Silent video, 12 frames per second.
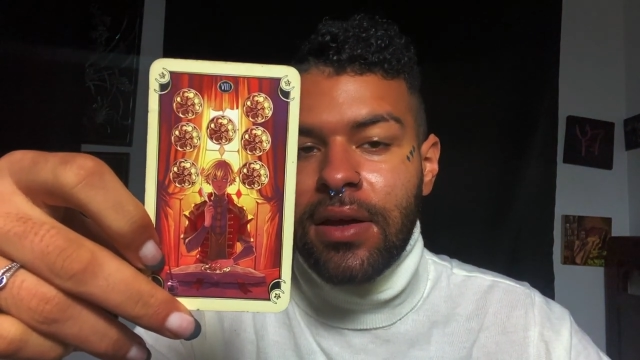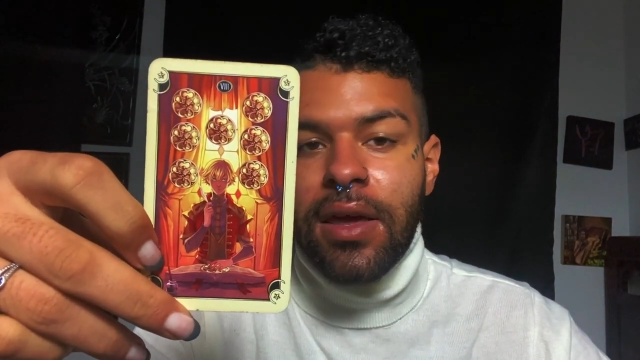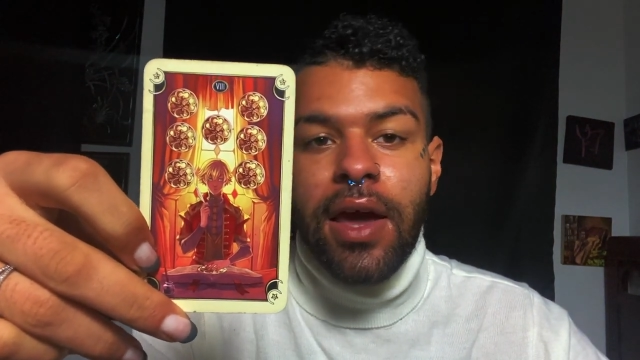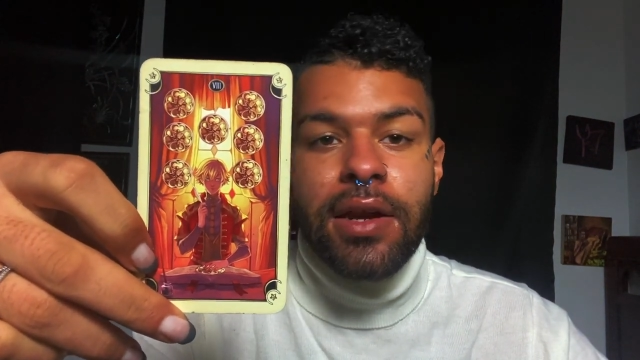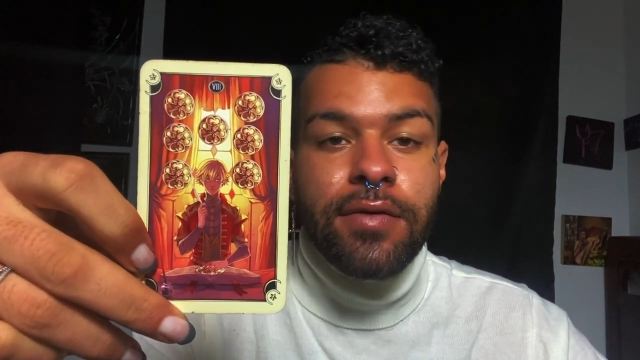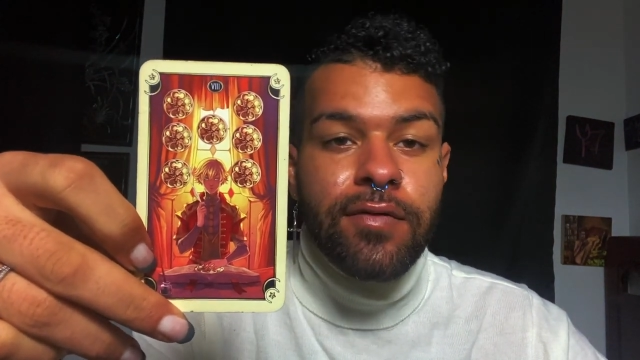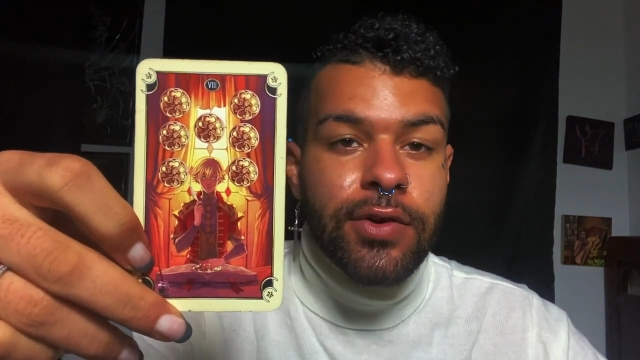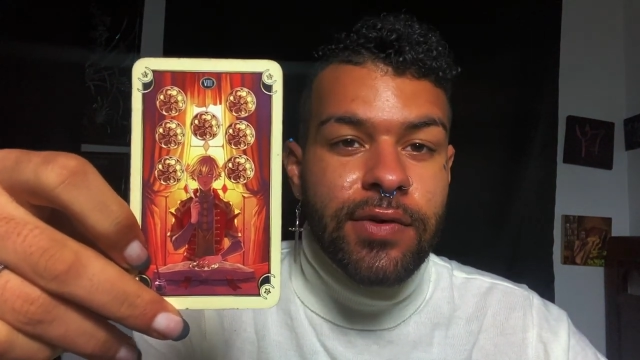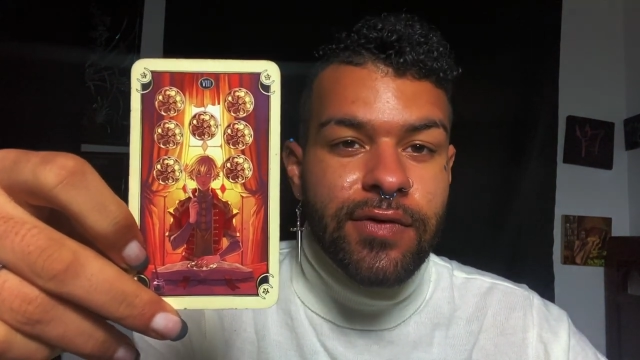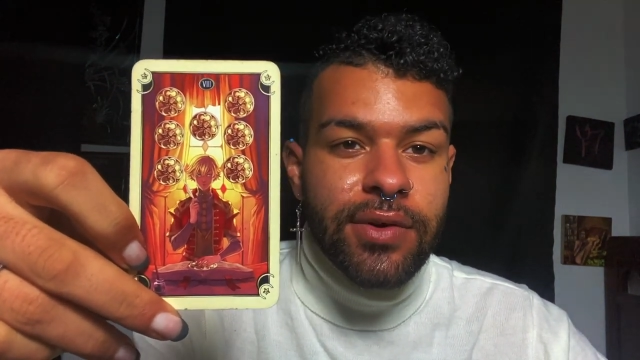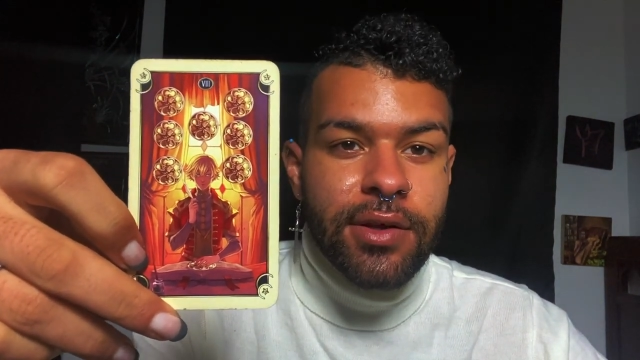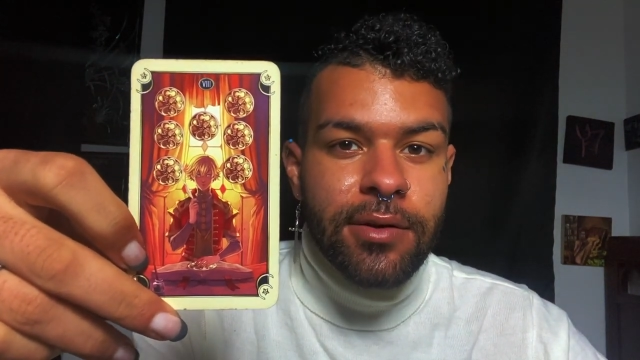kind of new
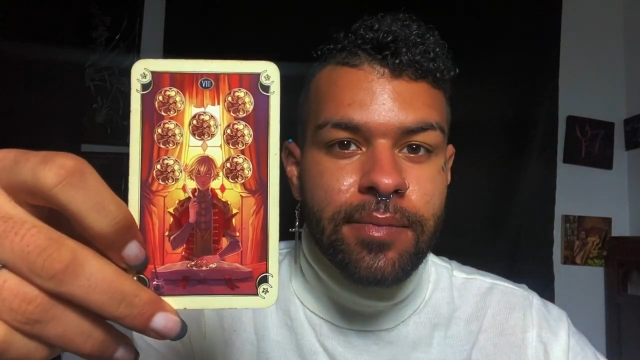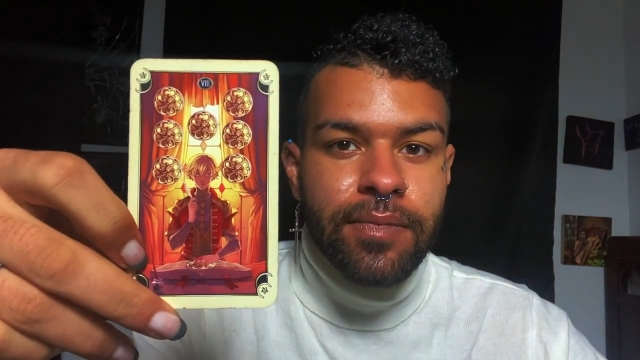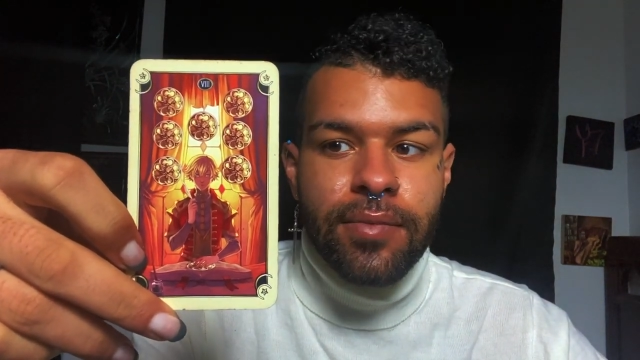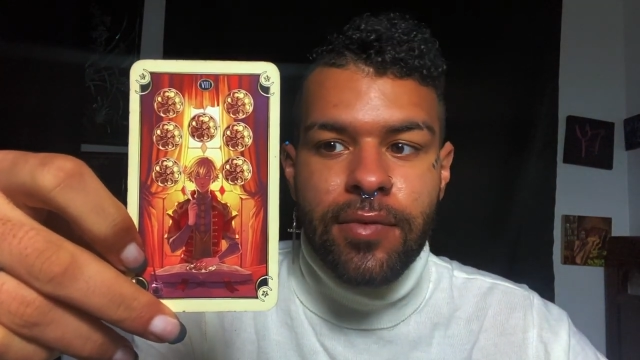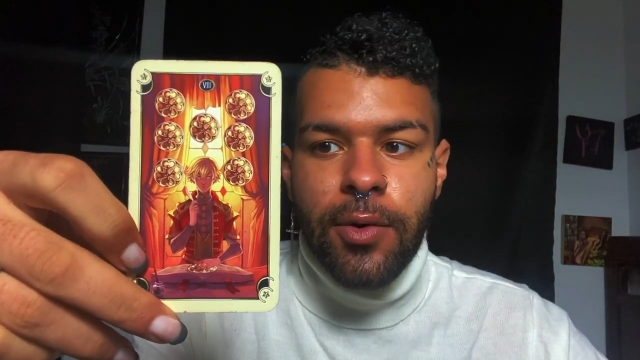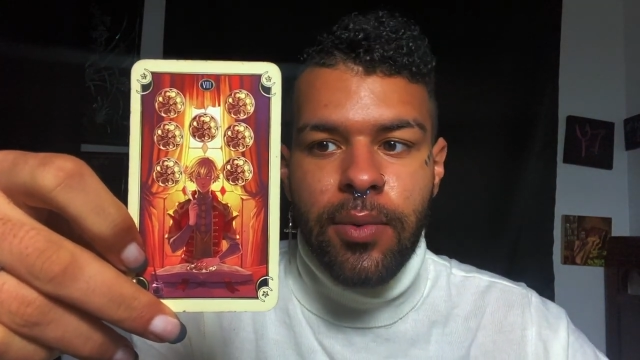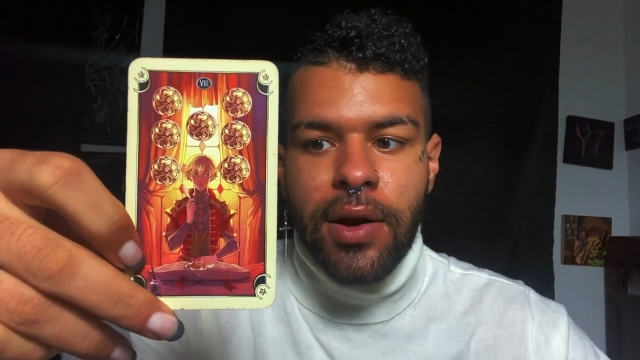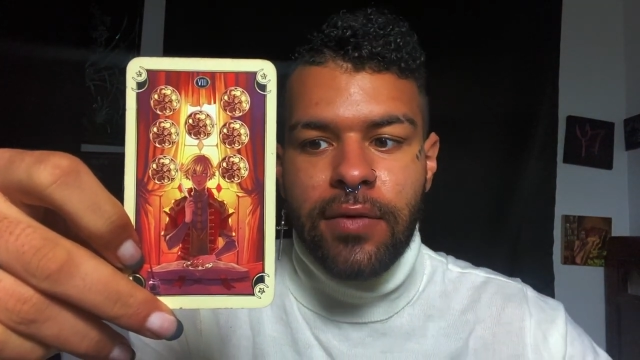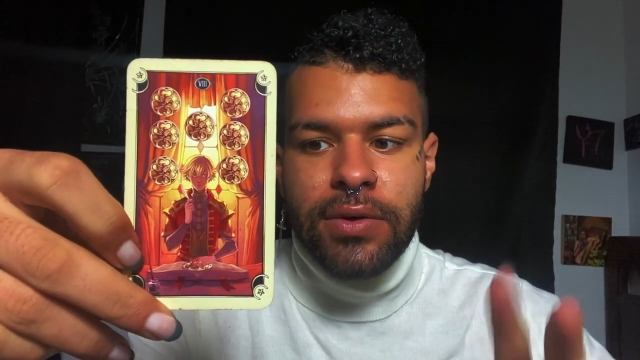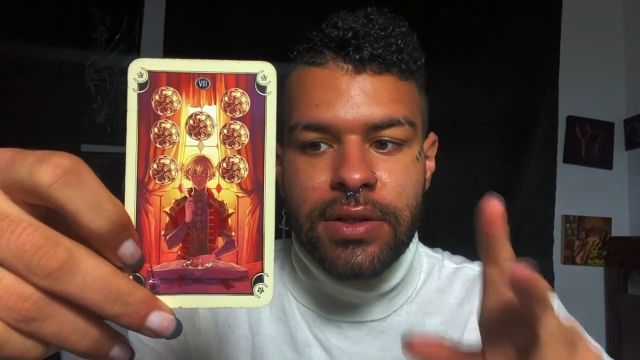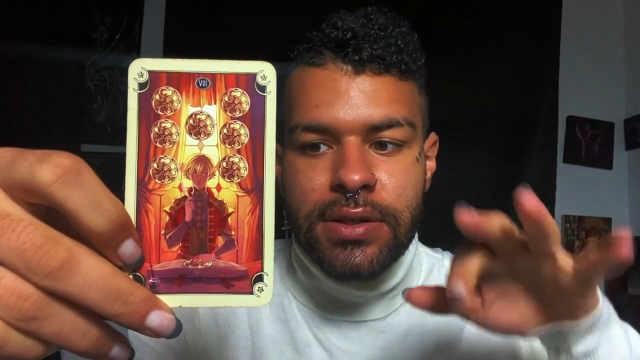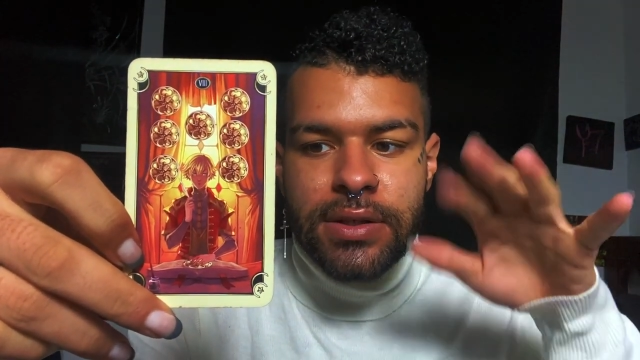for them.
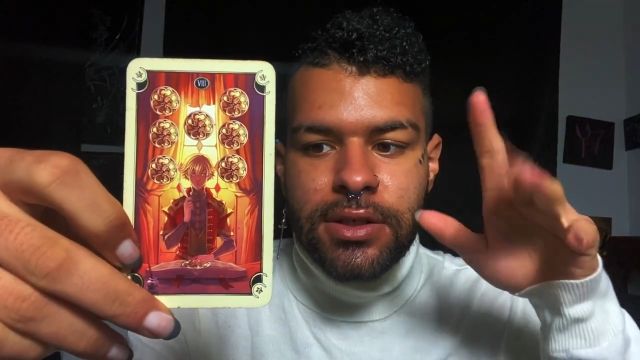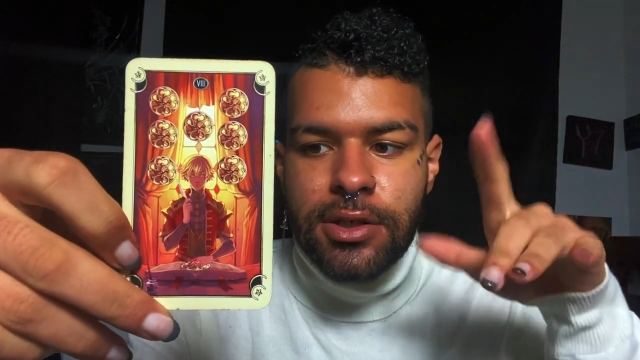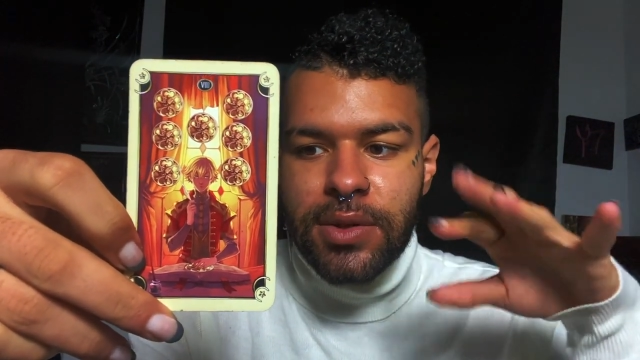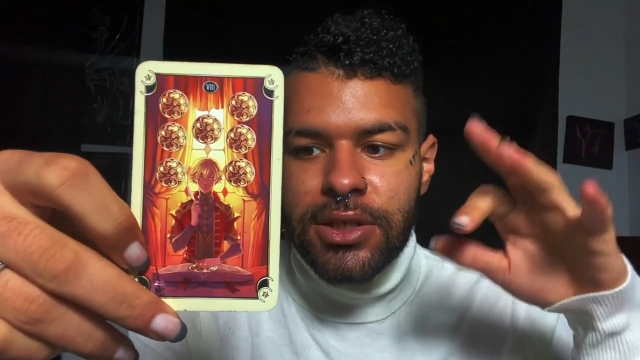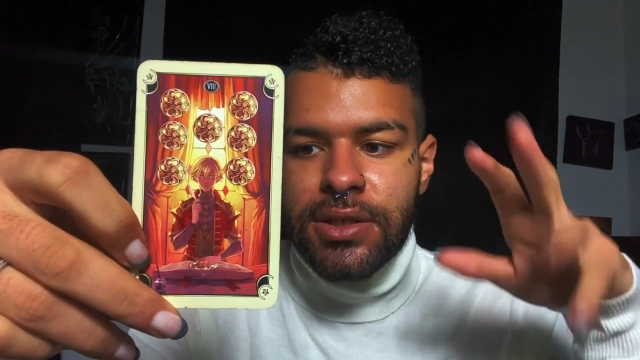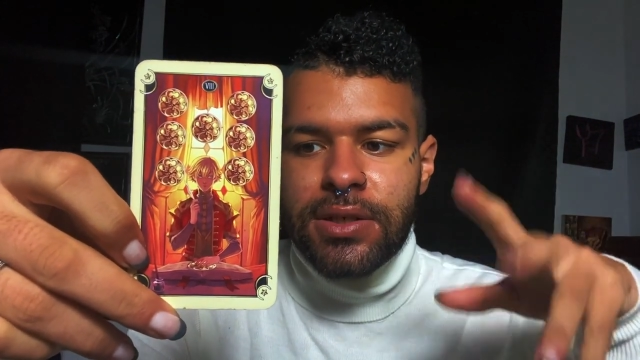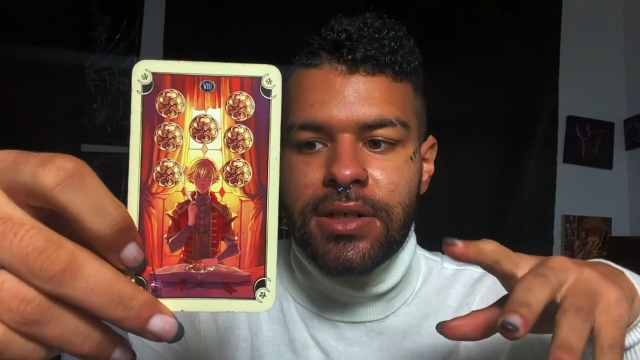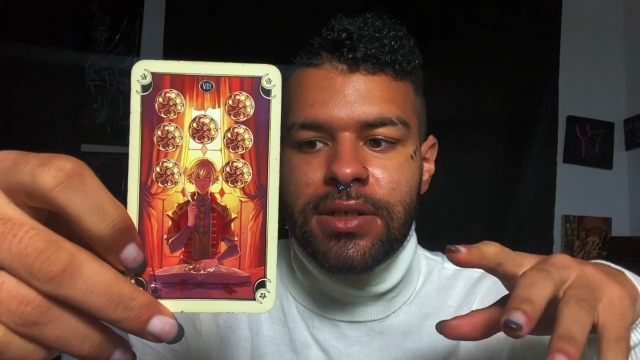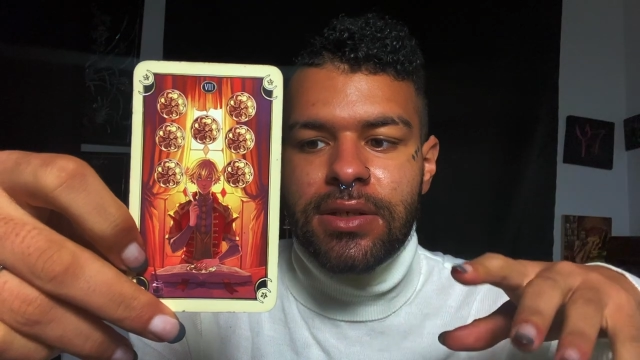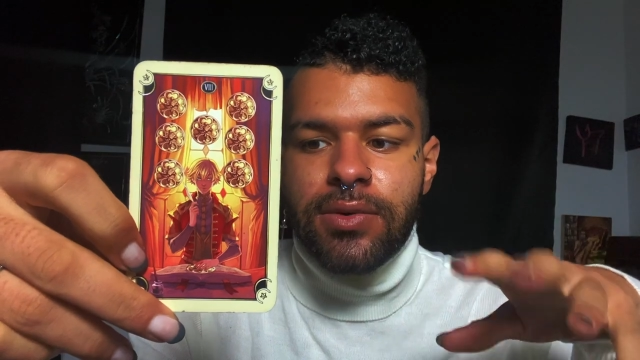Whatever this situation is,